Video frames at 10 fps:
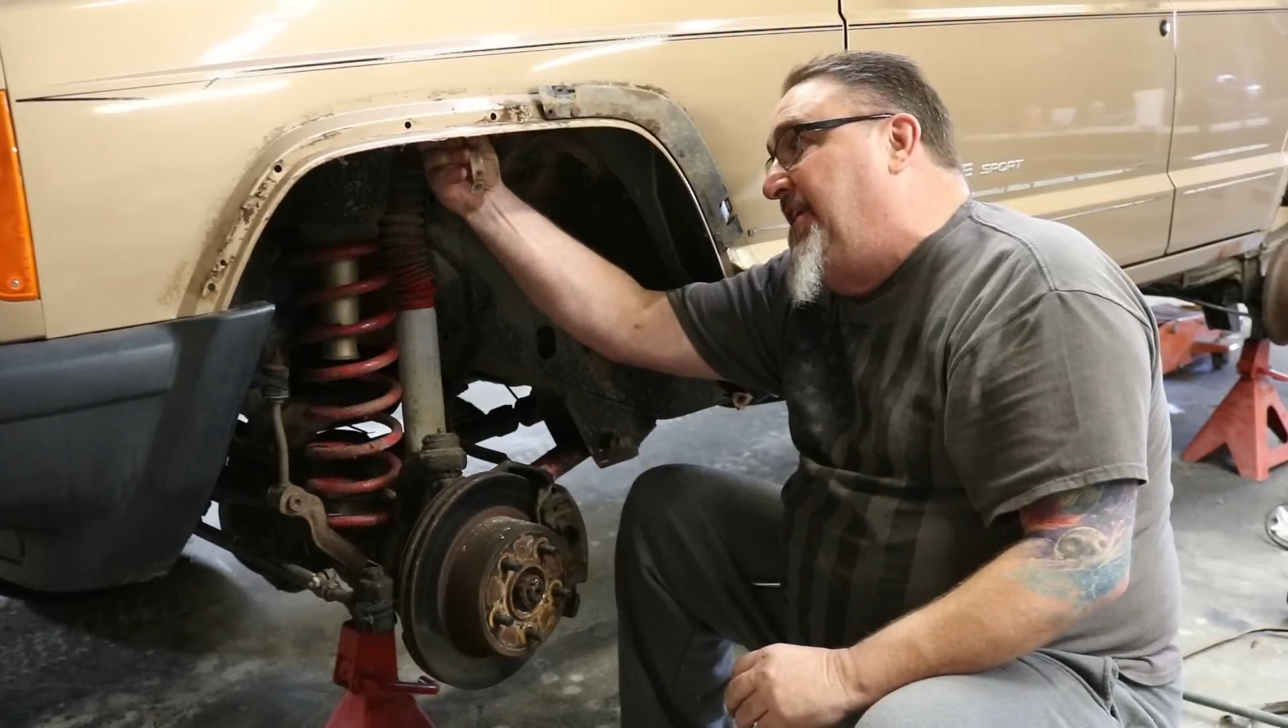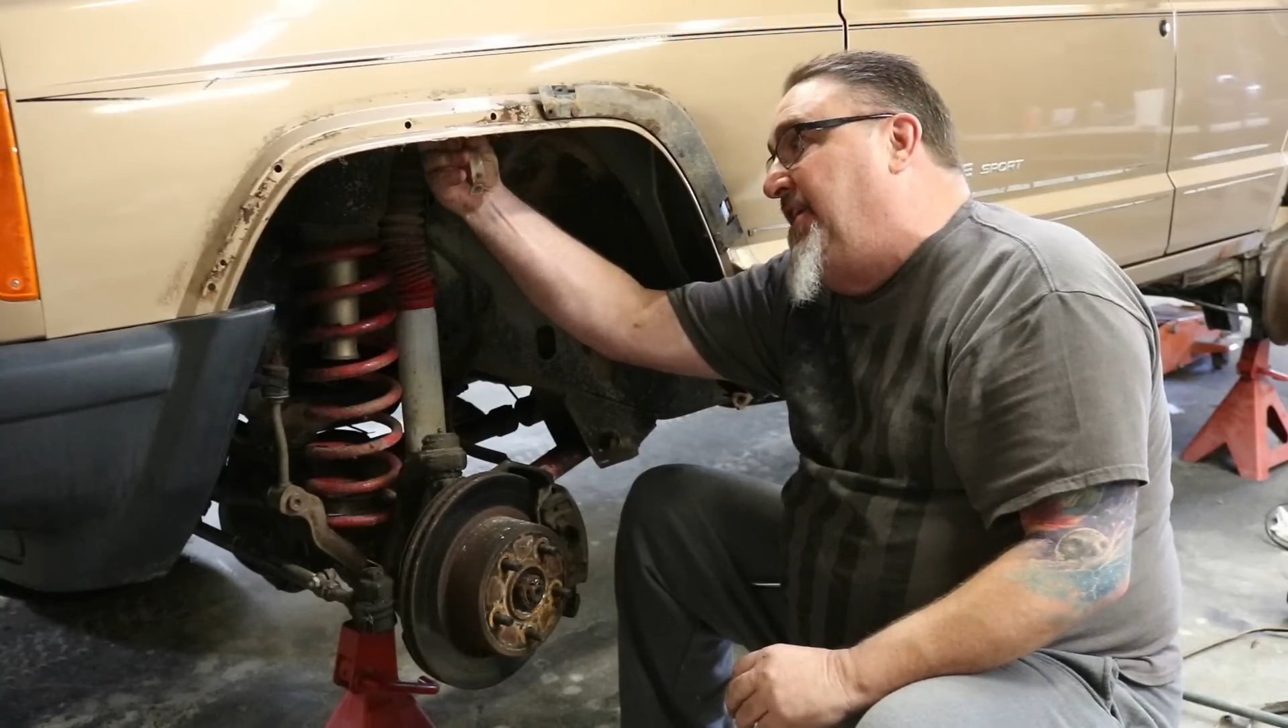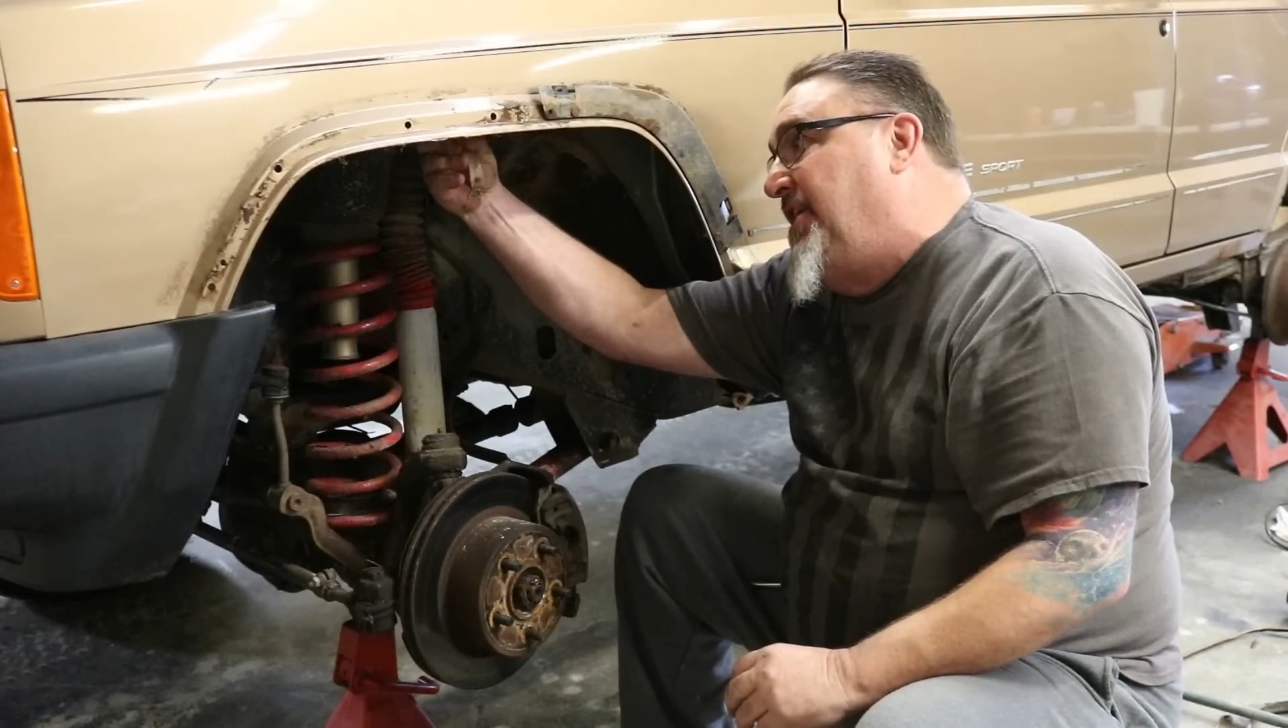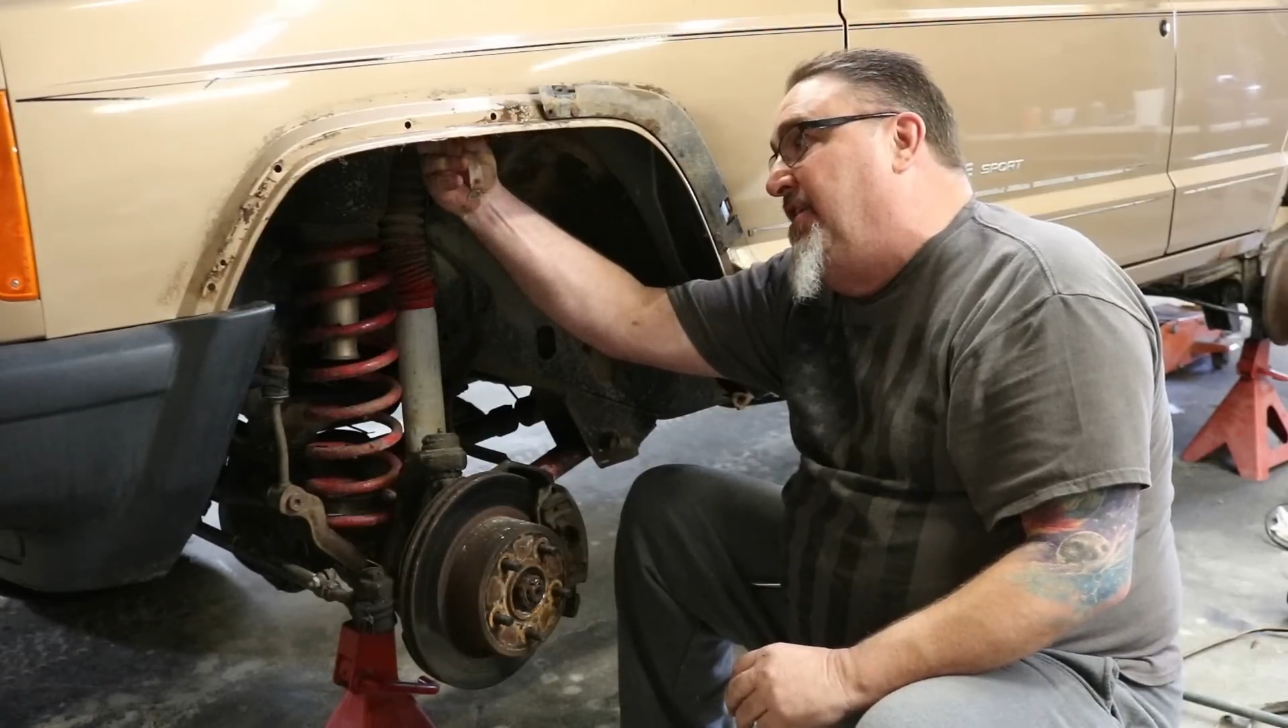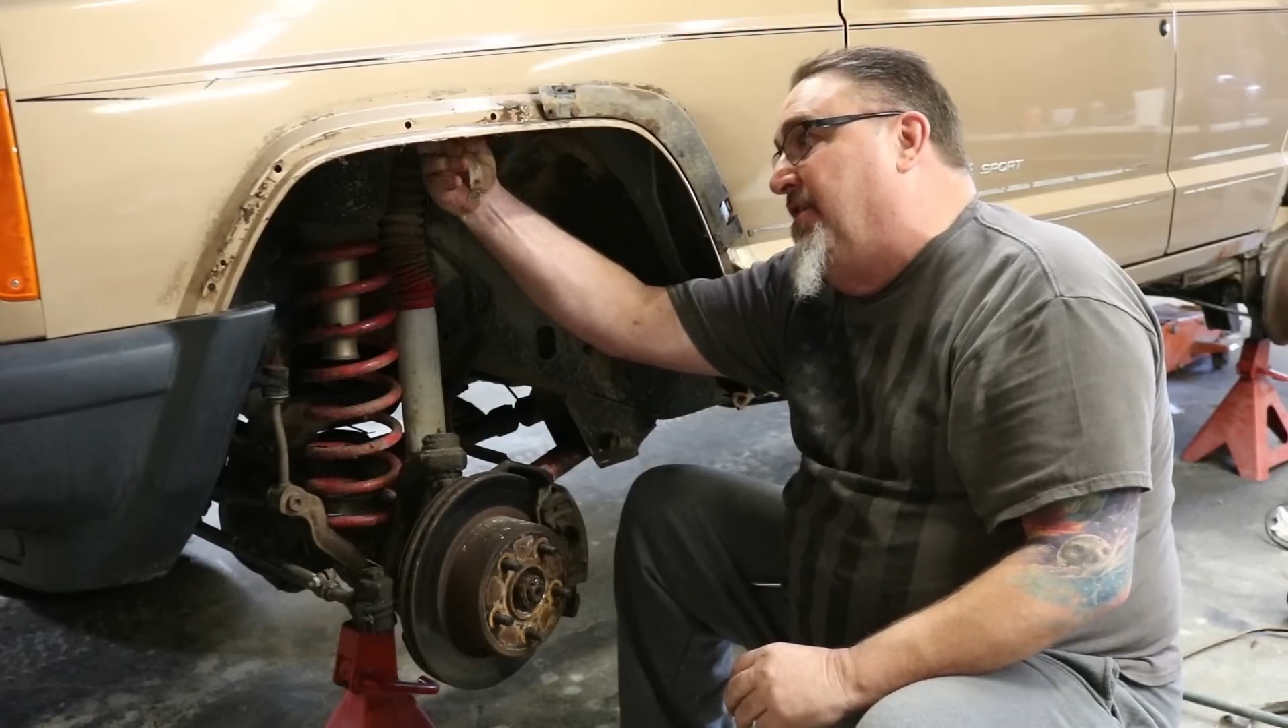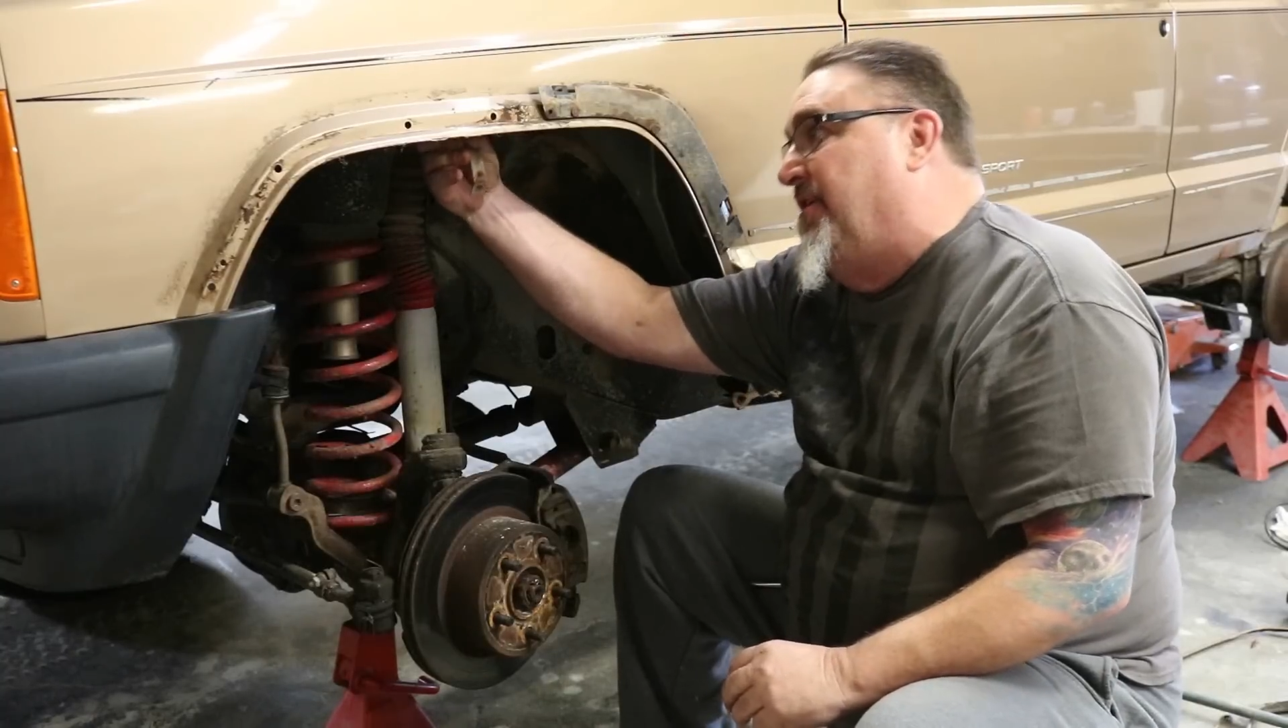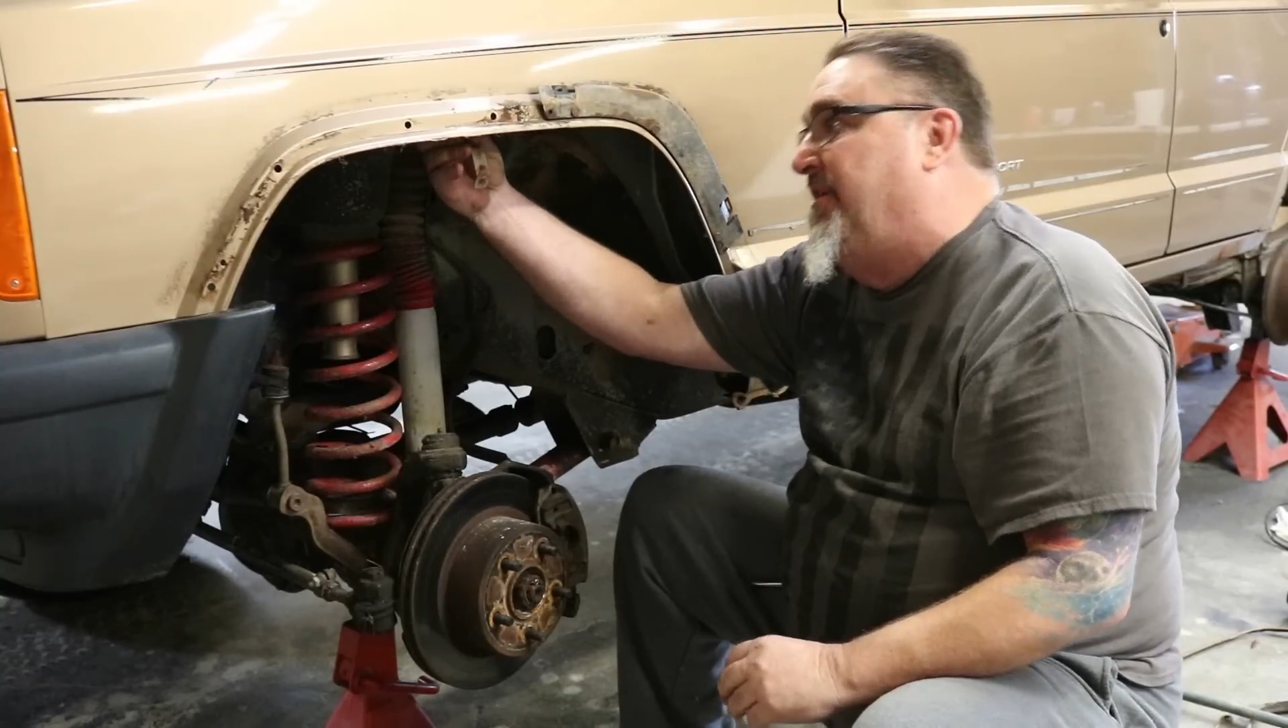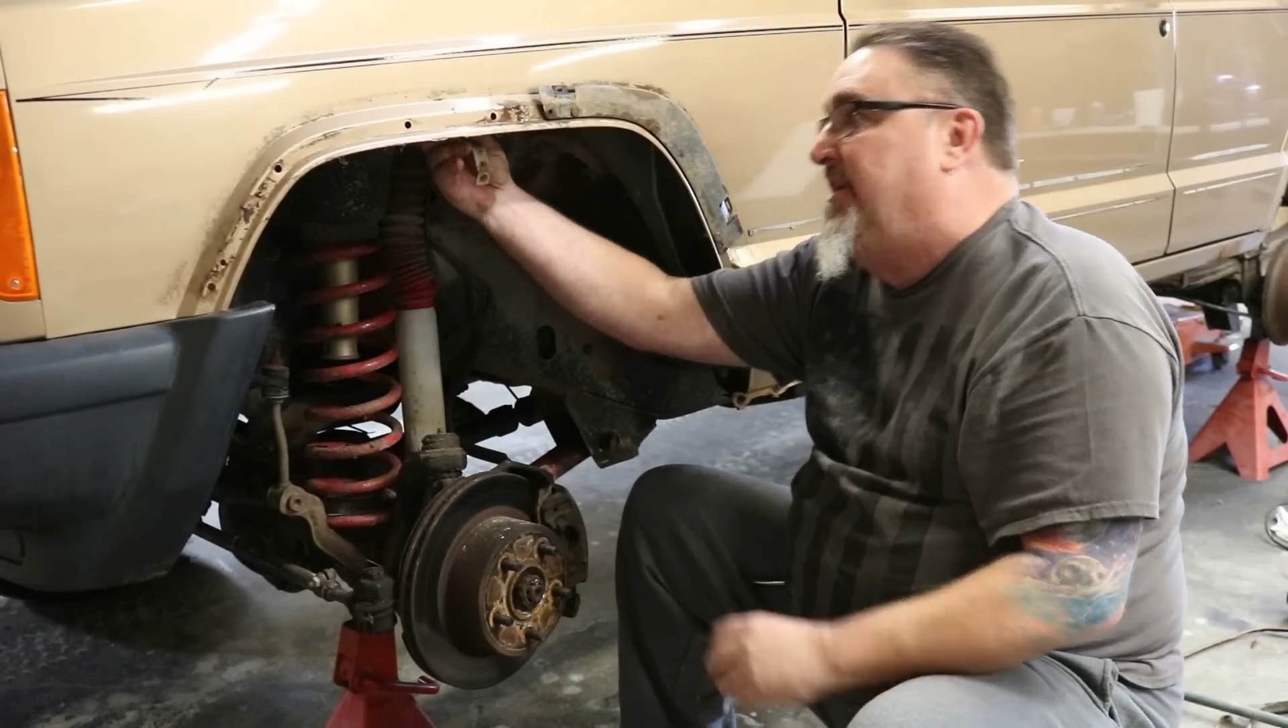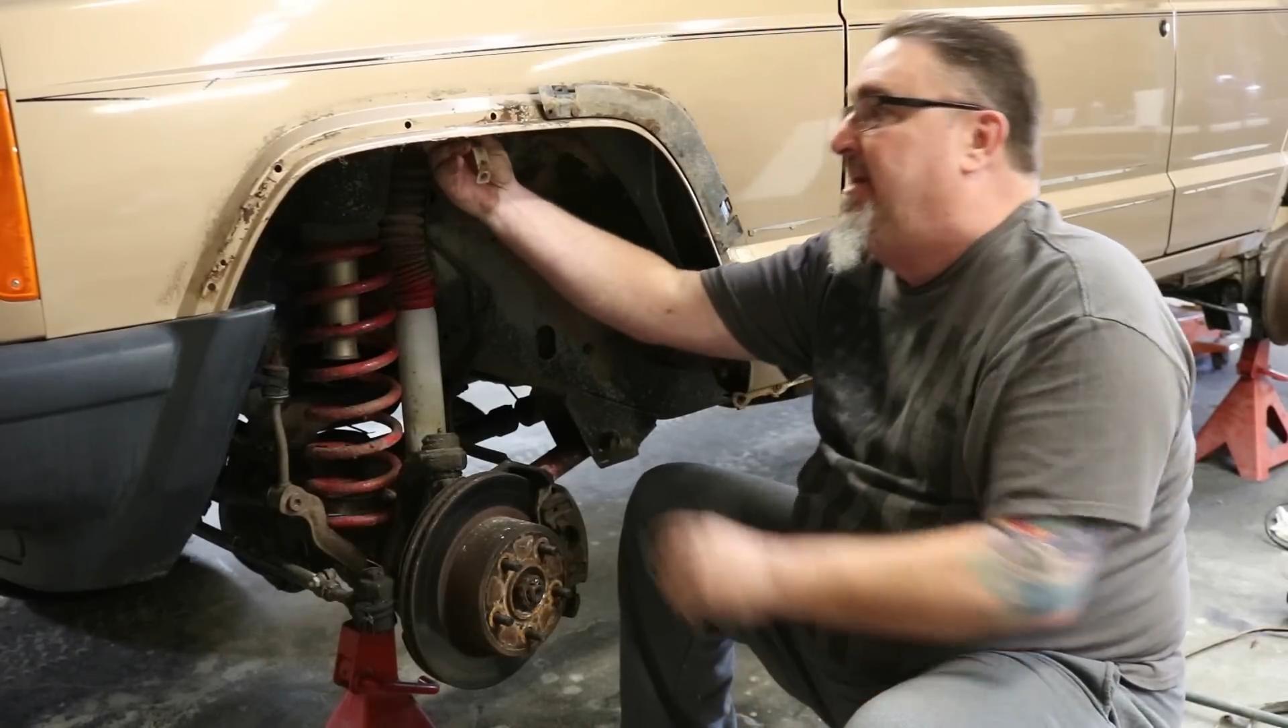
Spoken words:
here